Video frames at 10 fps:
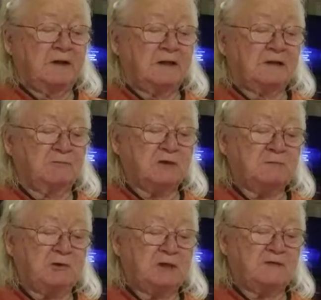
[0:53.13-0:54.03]
Like
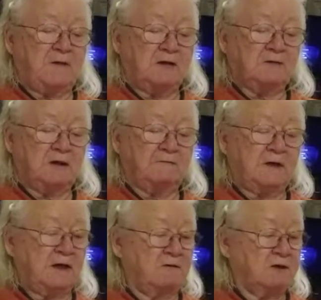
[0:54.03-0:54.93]
most boys, Father loved
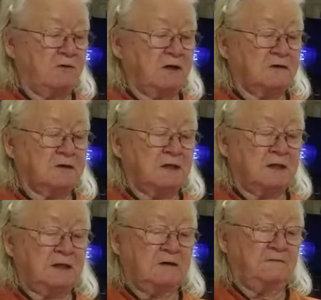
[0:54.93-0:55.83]
the outdoors, the
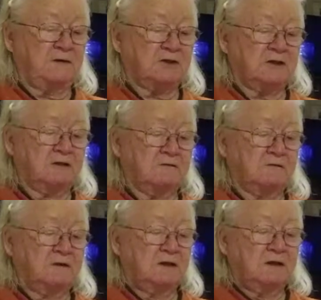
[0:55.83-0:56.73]
hunting and fishing.
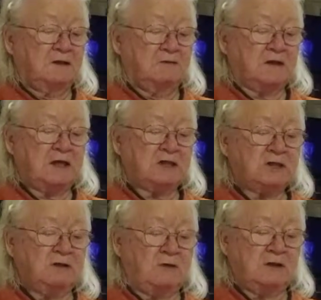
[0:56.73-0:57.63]

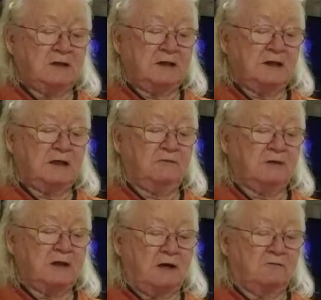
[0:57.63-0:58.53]
Occasionally, while hunting, he
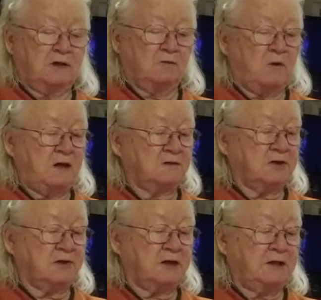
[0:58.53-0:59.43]
would outwit a wild
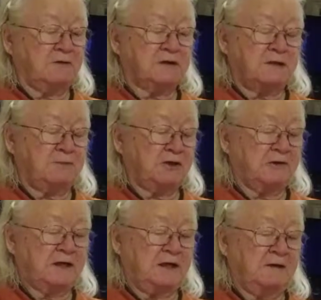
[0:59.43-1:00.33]
turkey or some other
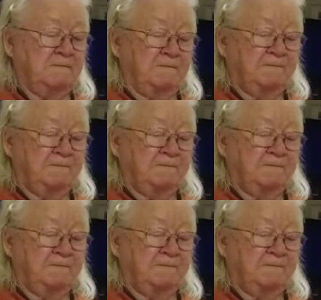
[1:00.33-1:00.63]
game.